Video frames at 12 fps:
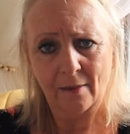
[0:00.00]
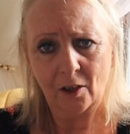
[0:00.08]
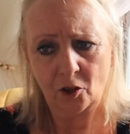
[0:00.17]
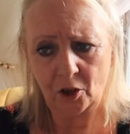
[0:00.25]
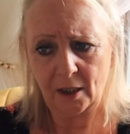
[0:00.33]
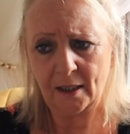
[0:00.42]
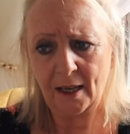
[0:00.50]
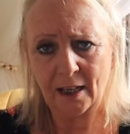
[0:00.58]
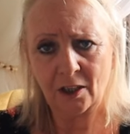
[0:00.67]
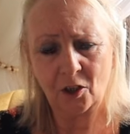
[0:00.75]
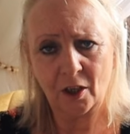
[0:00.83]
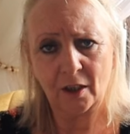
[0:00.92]
That she's
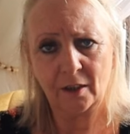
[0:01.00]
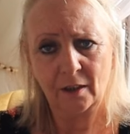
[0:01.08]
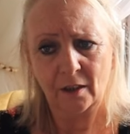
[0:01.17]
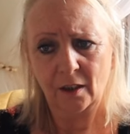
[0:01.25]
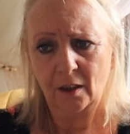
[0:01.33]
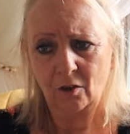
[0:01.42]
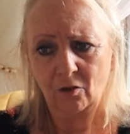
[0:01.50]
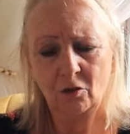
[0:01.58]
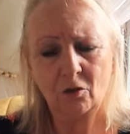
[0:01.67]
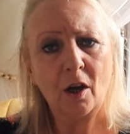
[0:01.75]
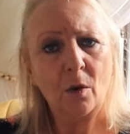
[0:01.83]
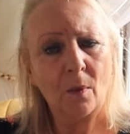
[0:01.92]
had to
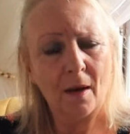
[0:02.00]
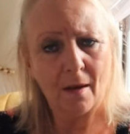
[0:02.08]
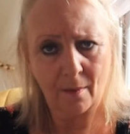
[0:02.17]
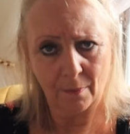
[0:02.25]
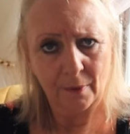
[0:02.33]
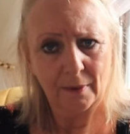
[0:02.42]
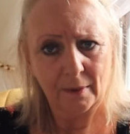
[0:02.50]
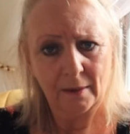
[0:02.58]
grow up